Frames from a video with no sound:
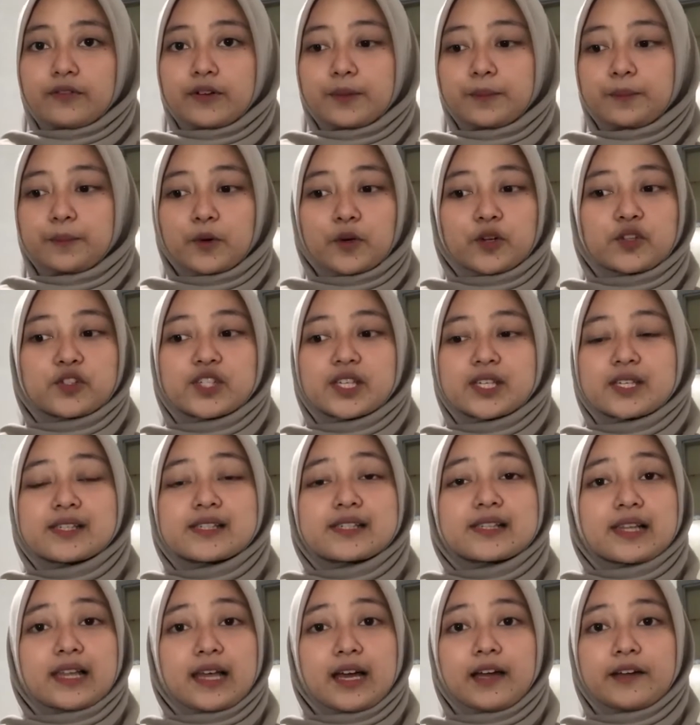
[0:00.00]
a project's
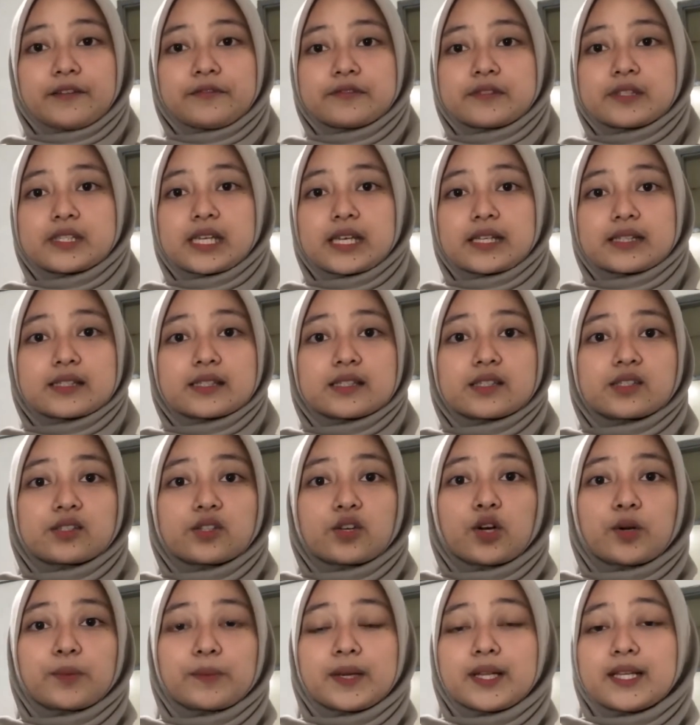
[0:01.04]
life that
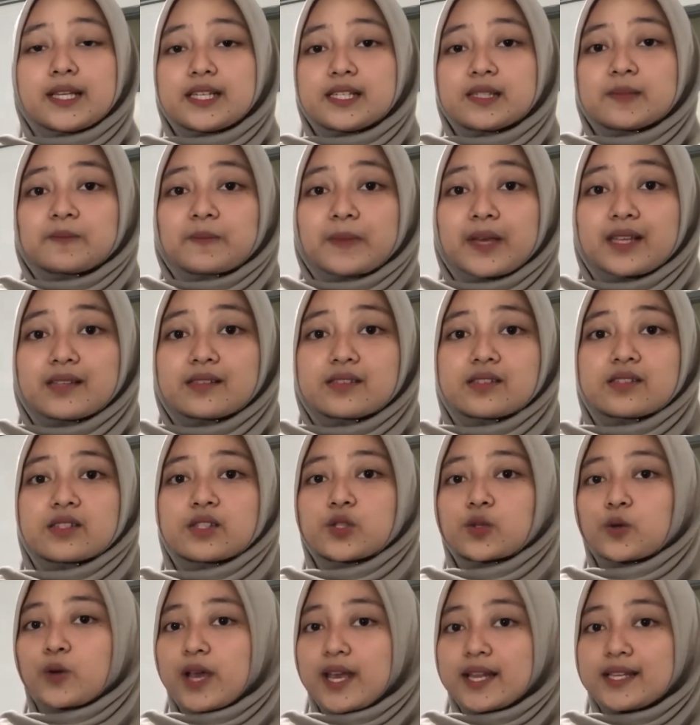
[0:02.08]
normally spans
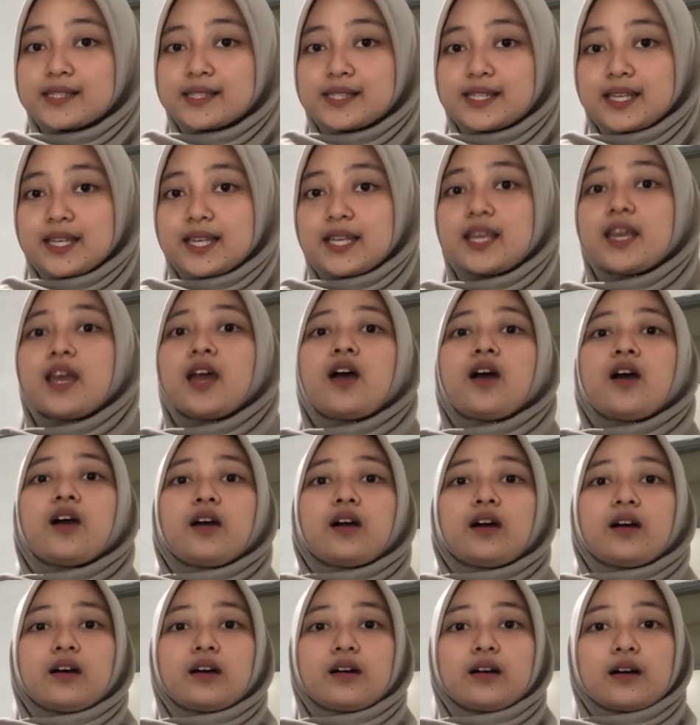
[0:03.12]
20
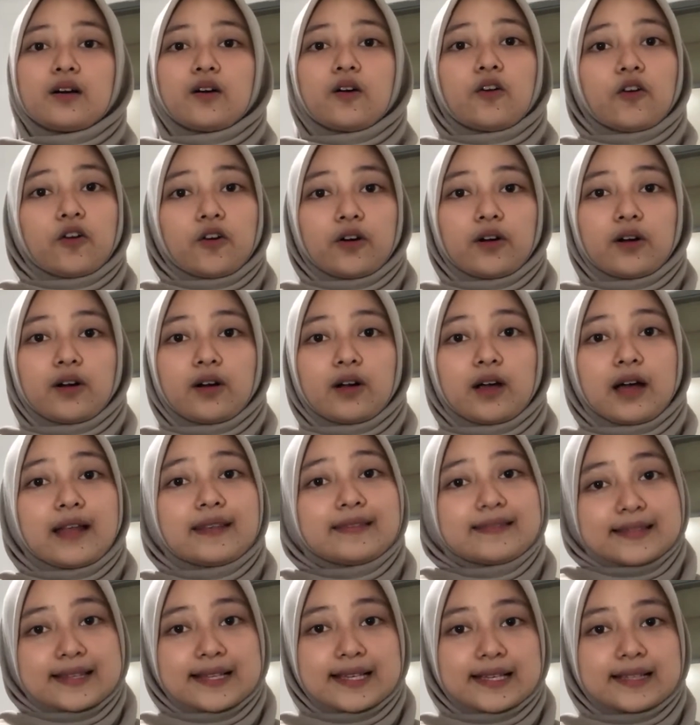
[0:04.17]
or
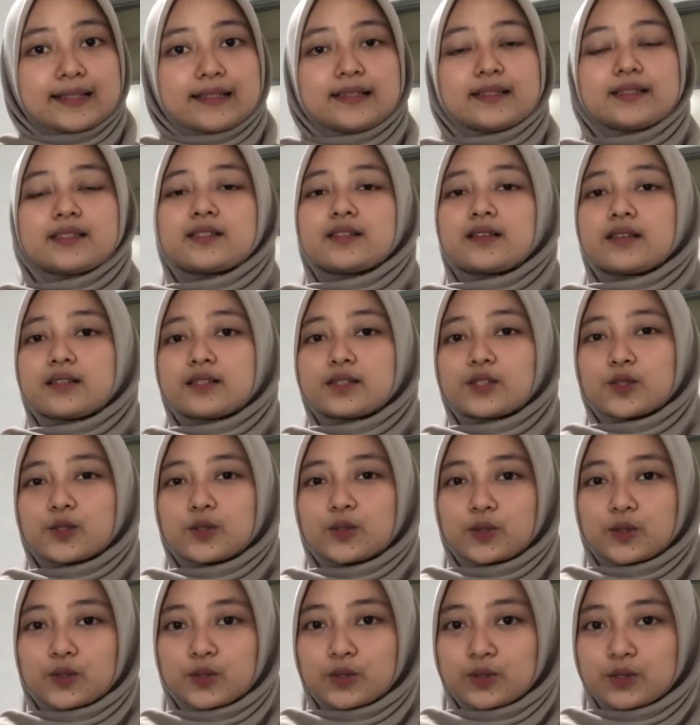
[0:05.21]
until
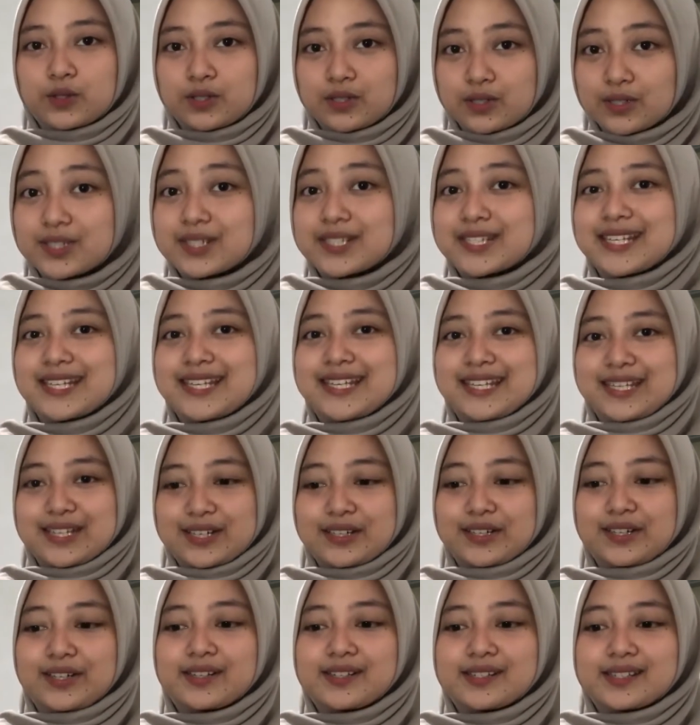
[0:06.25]
30
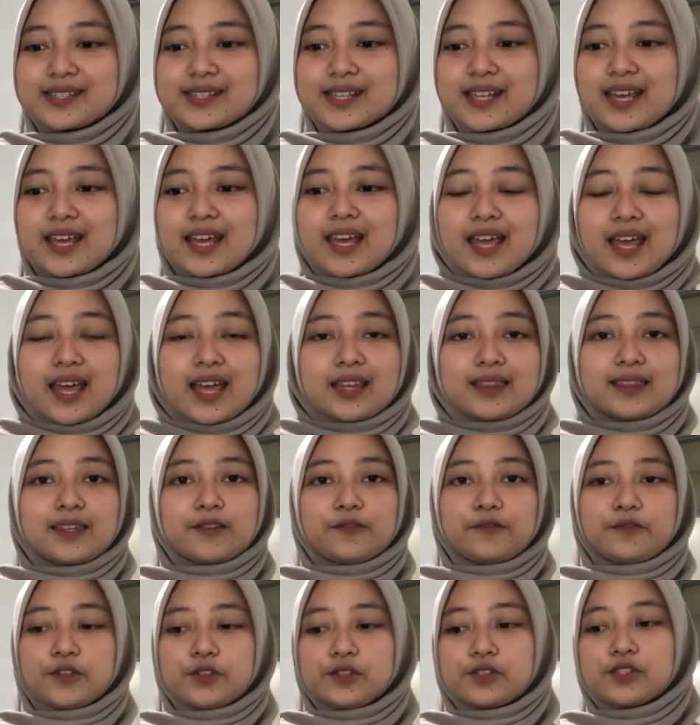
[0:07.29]
years, the
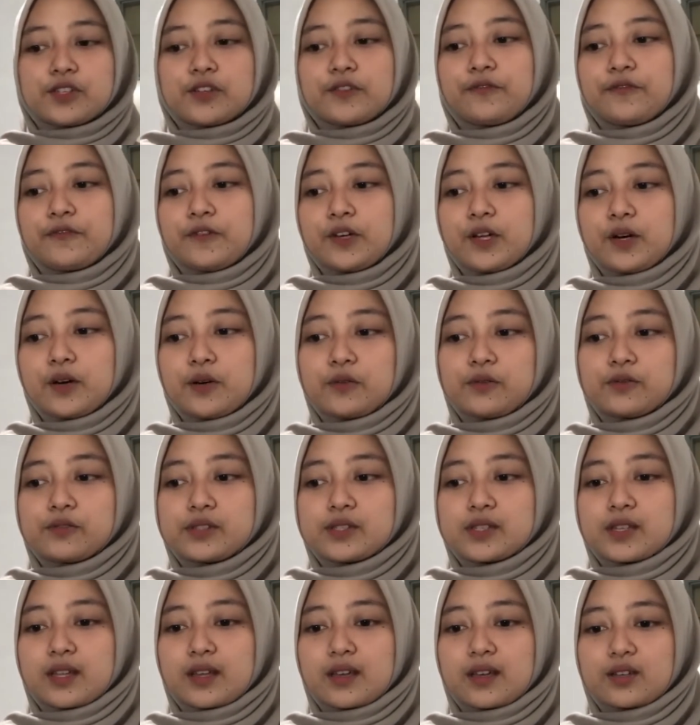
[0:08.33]
future
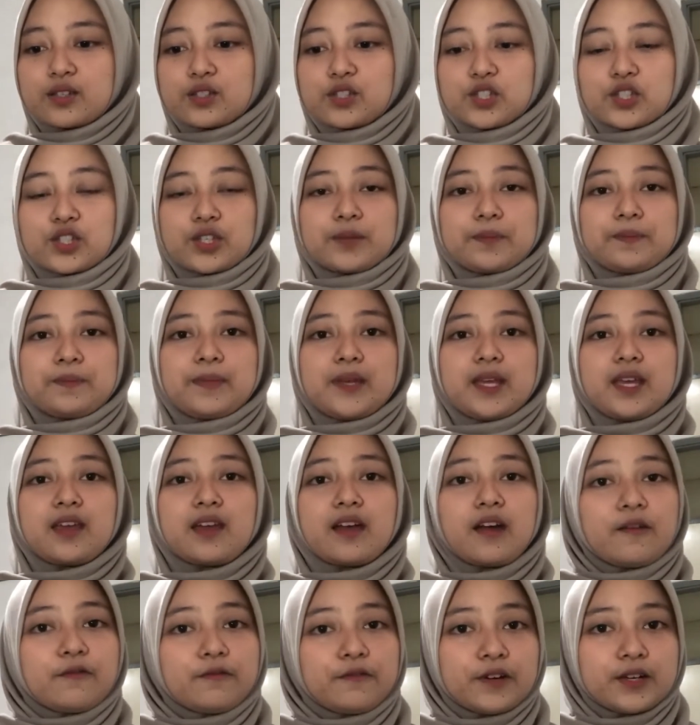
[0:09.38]
flows should be
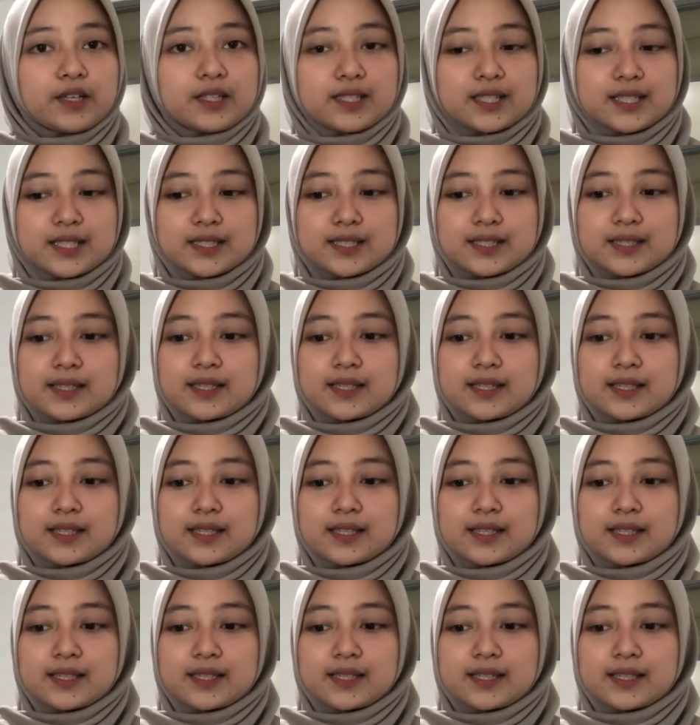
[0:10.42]
converted